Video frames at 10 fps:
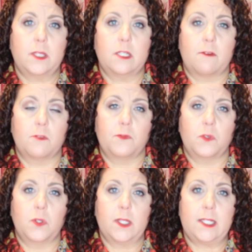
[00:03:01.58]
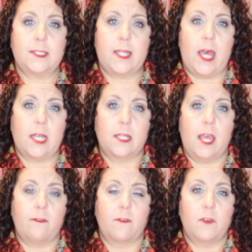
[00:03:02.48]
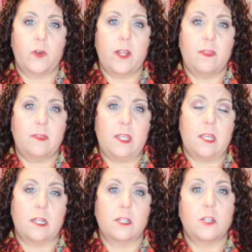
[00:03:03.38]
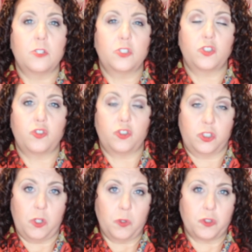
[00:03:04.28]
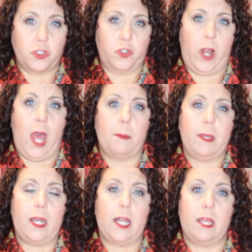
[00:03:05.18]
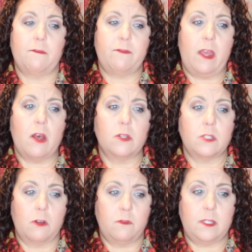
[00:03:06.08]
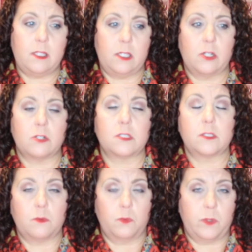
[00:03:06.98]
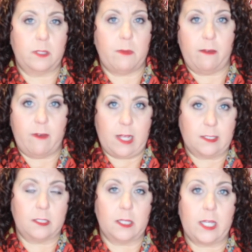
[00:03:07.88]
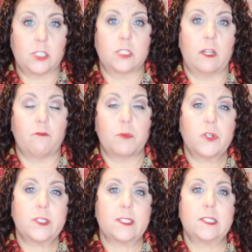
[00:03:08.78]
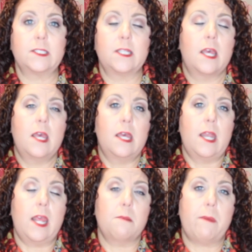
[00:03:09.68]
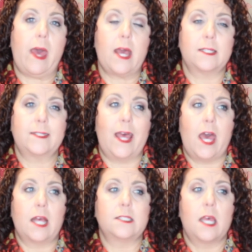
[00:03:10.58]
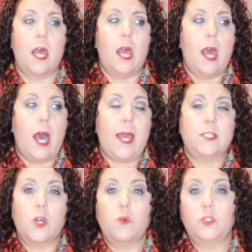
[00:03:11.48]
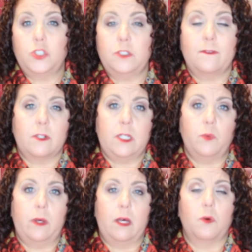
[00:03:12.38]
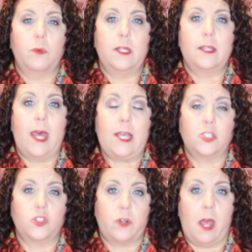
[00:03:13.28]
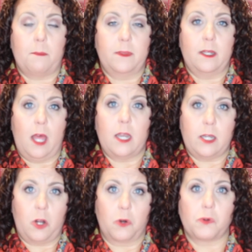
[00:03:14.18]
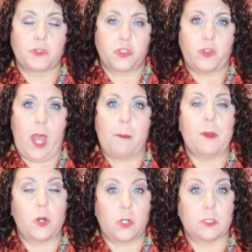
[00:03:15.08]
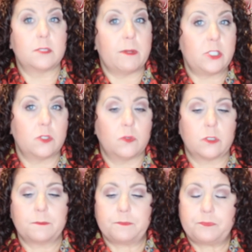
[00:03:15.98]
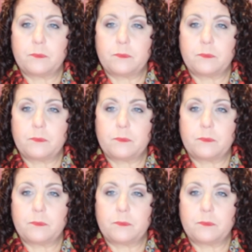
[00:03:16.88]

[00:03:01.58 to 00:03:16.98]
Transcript: with the Neverfull is that they have a very thin shoulder strap and I have found over the years with my vast collection of purses, handbags that I don't do very well with a strap, that a narrow strap. It hurts my shoulder.